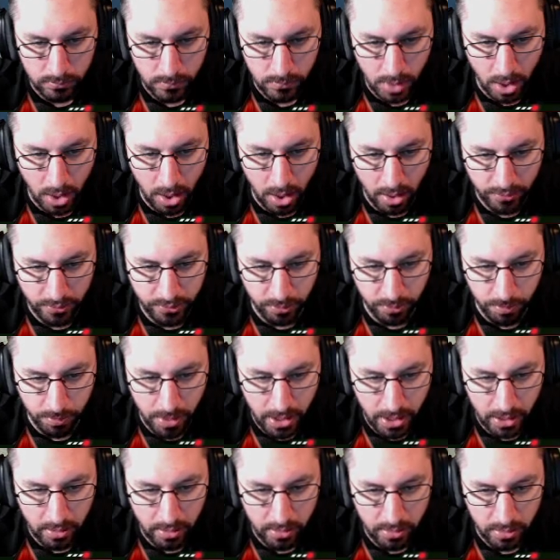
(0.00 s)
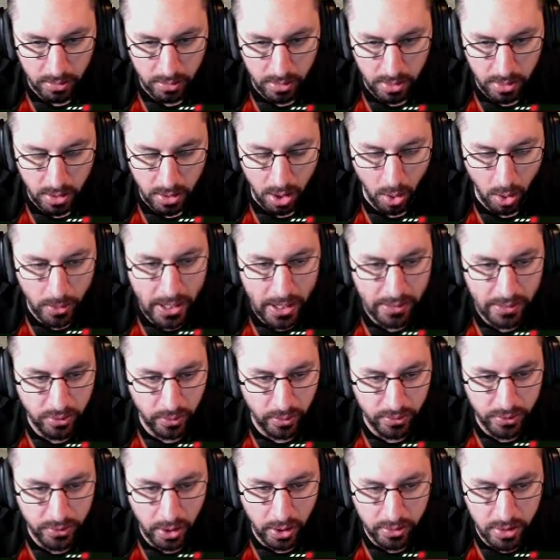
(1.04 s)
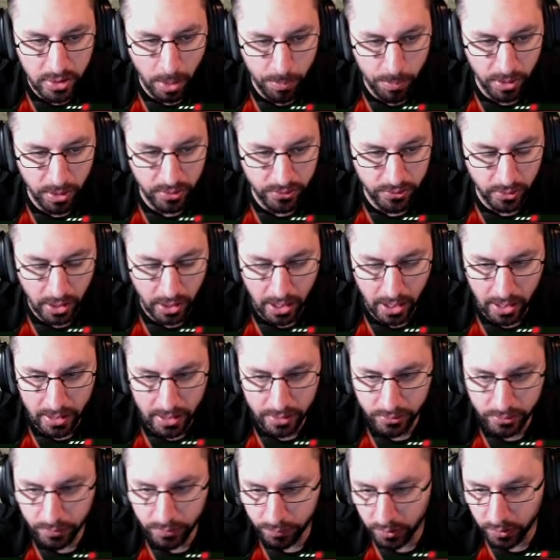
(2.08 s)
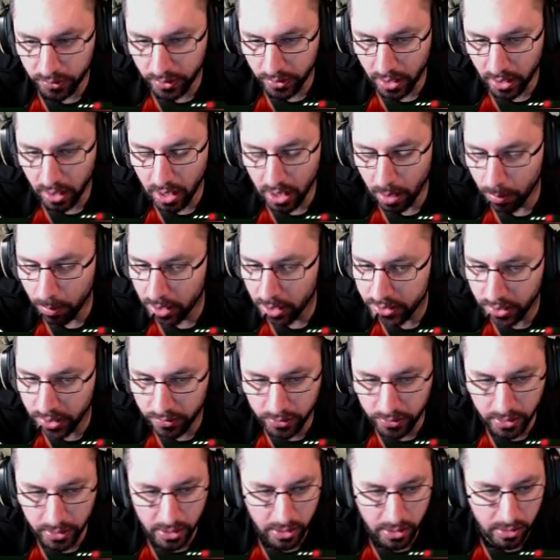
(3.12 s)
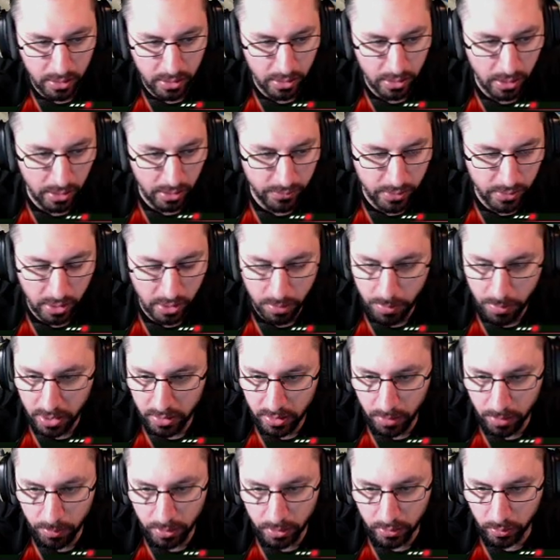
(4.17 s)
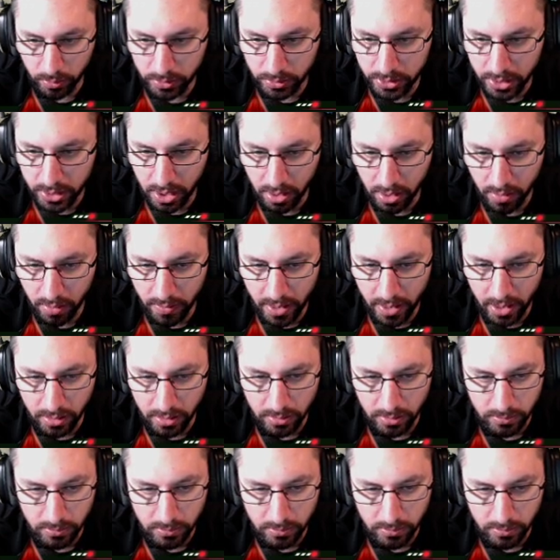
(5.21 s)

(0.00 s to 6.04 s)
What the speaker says: Awesome, man. Okay, so let's talk numbers. Is it for sale? How much is it? Talk about numbers. What you got on that?